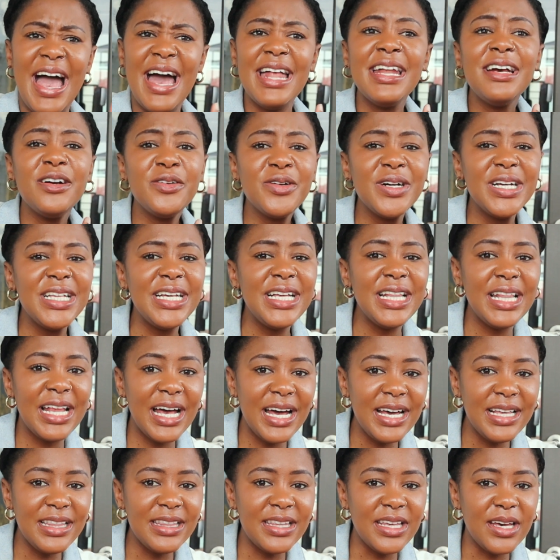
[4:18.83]
And I really
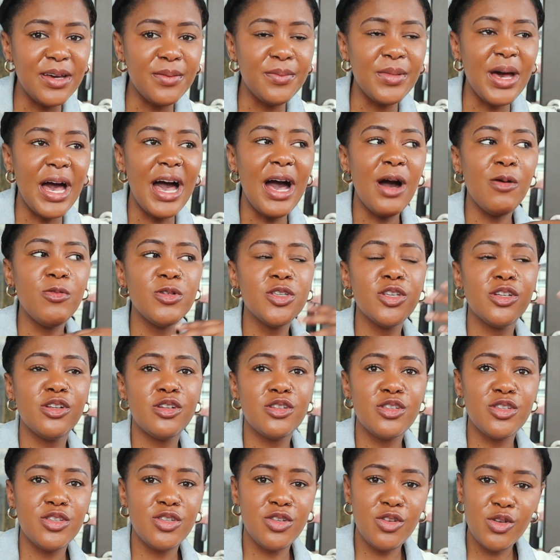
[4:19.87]
liked them. I wasn't
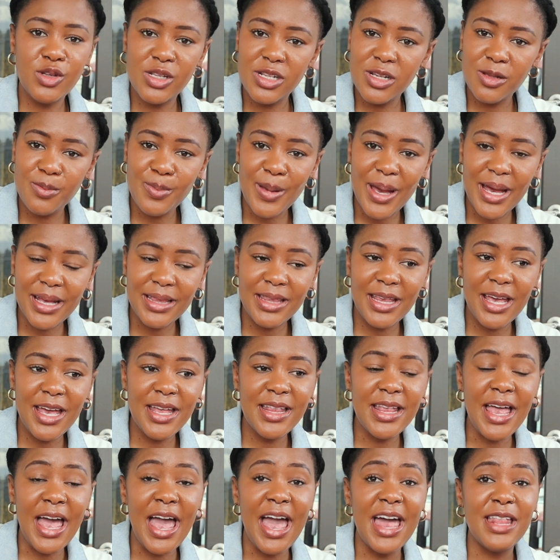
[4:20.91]
a student back
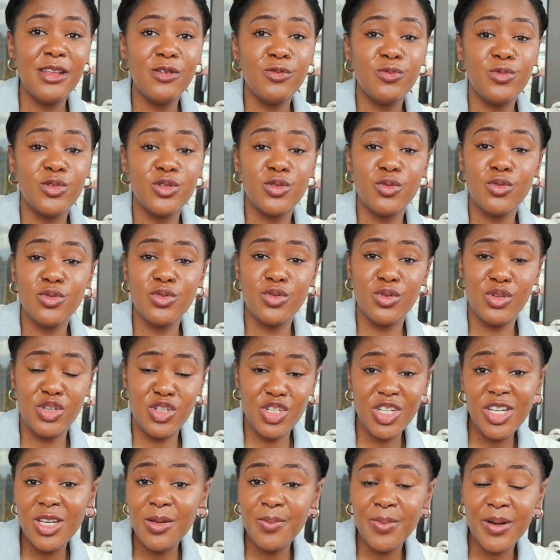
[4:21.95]
then, and it was also
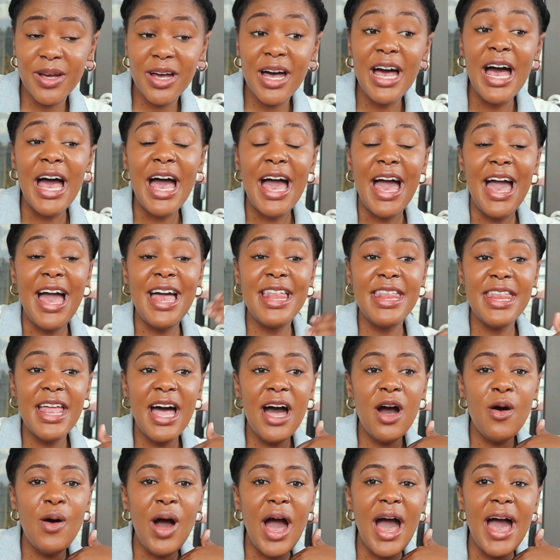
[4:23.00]
cheaper. And
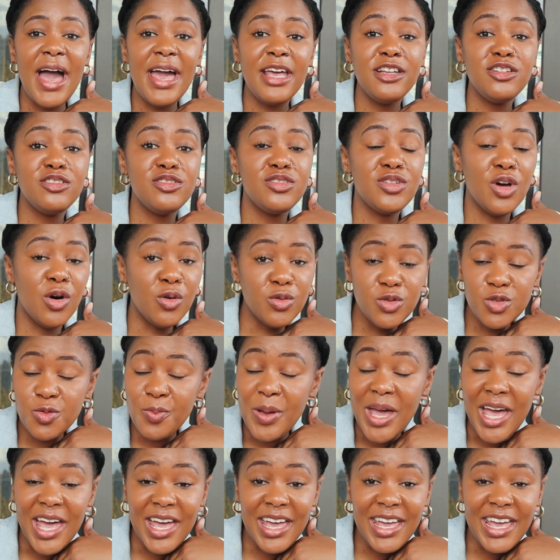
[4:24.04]
now I don't
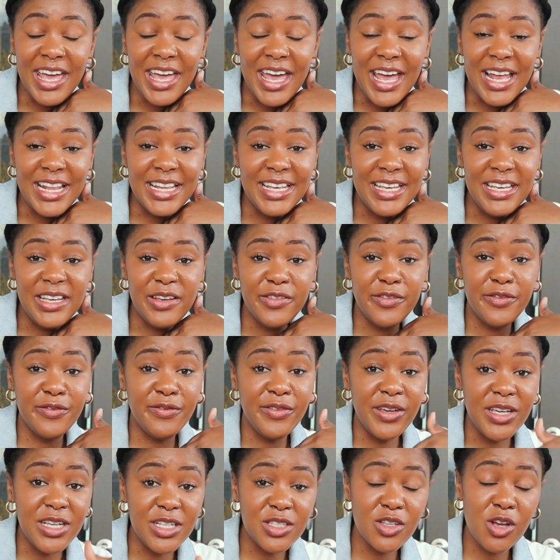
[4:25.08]
pay any
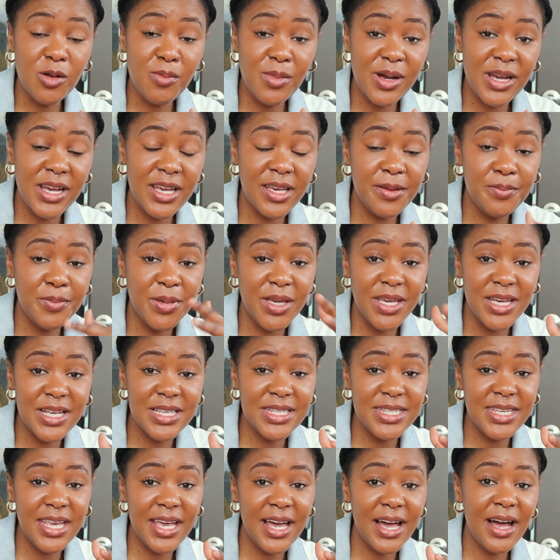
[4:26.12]
fees on my
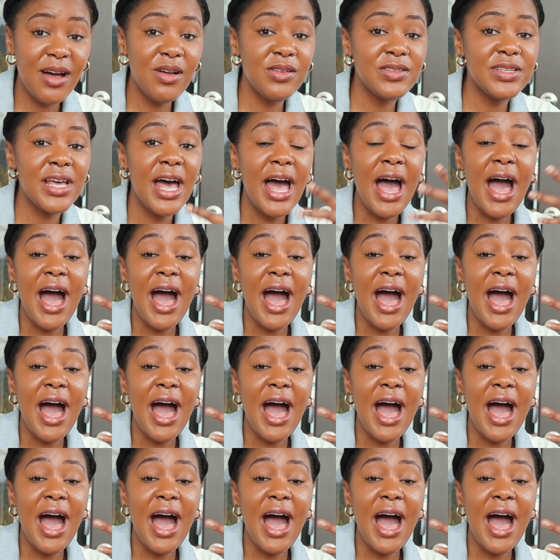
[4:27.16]
PNC account.